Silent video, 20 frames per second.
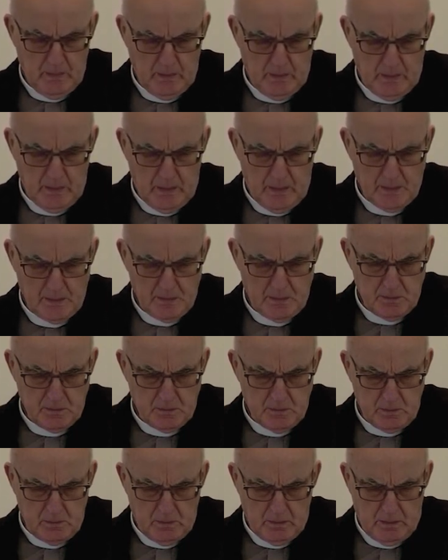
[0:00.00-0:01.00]
And
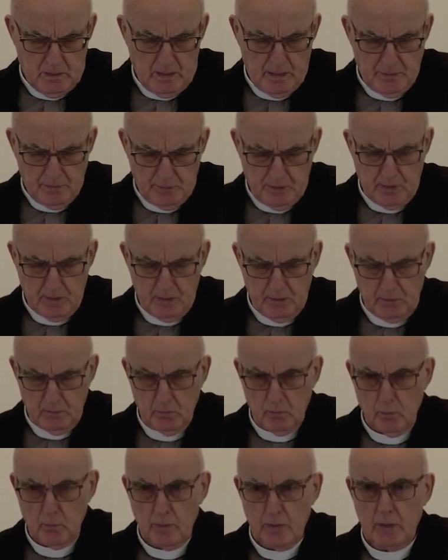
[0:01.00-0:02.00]
I think
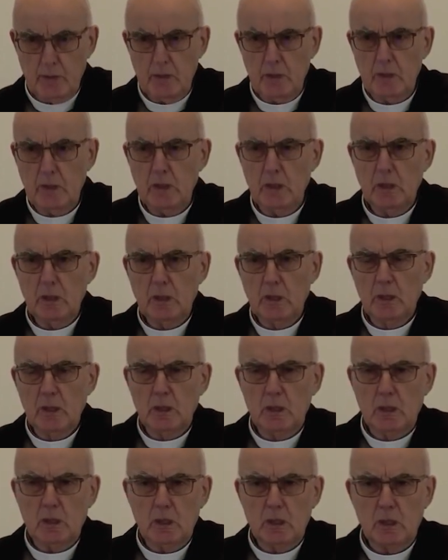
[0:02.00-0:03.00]
we,
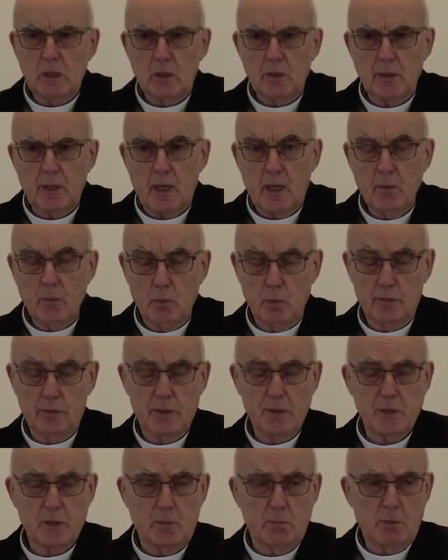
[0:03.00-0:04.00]
or I would
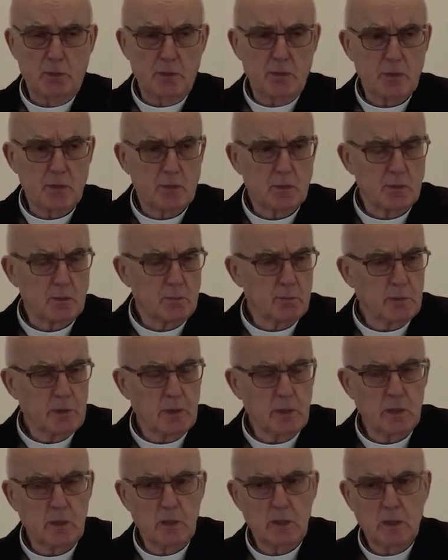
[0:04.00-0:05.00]
as a minister,
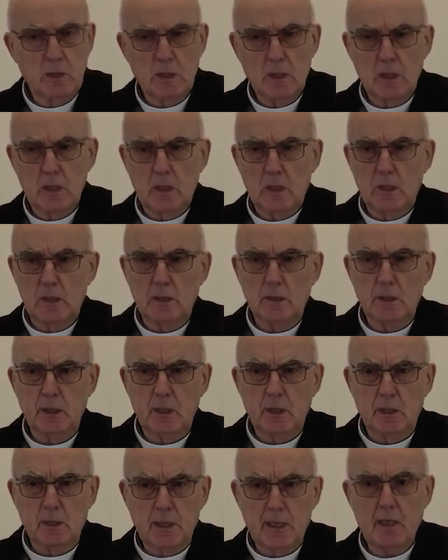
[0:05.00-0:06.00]
be
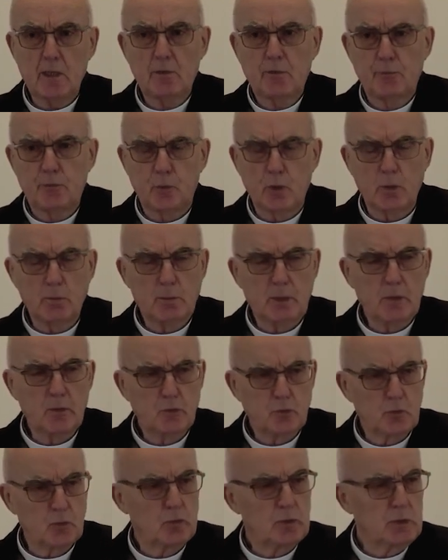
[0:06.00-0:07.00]
neglectful in my
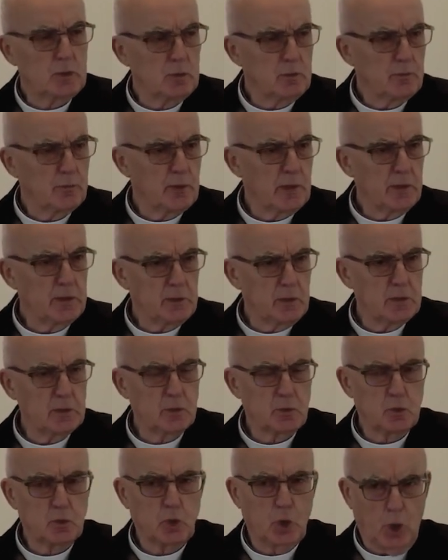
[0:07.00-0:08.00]
duty if I didn't
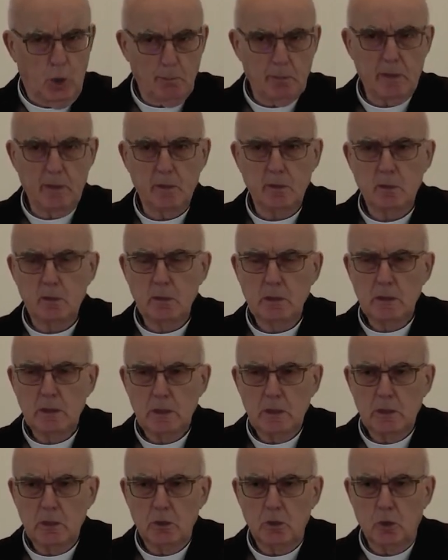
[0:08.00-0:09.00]
comment
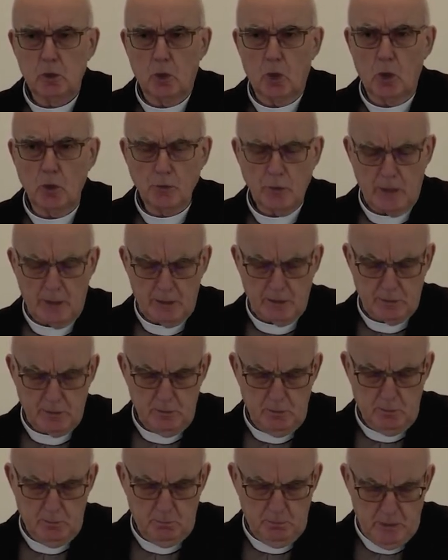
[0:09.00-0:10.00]
on that
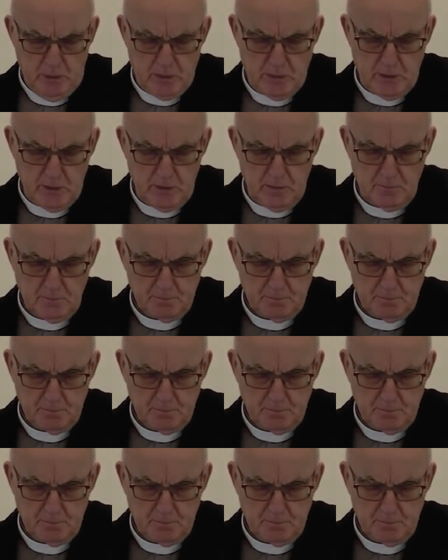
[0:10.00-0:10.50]
meeting.